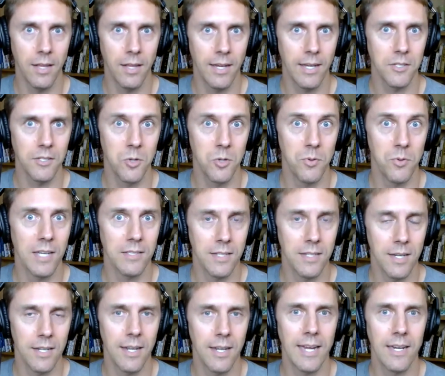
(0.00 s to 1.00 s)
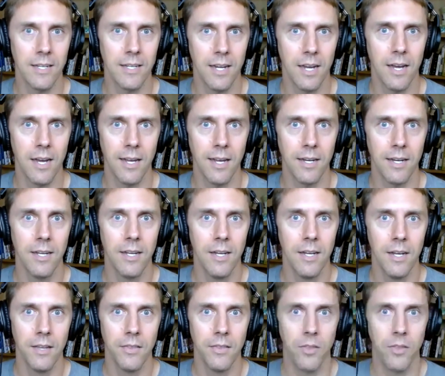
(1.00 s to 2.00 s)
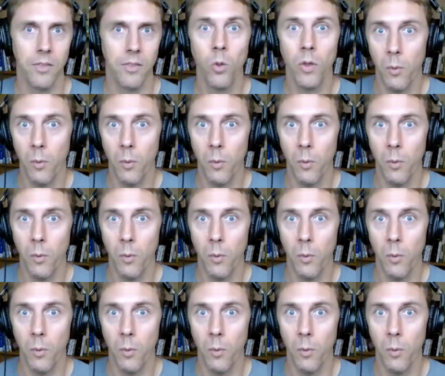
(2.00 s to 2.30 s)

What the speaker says: Like in 2008 and 9, the only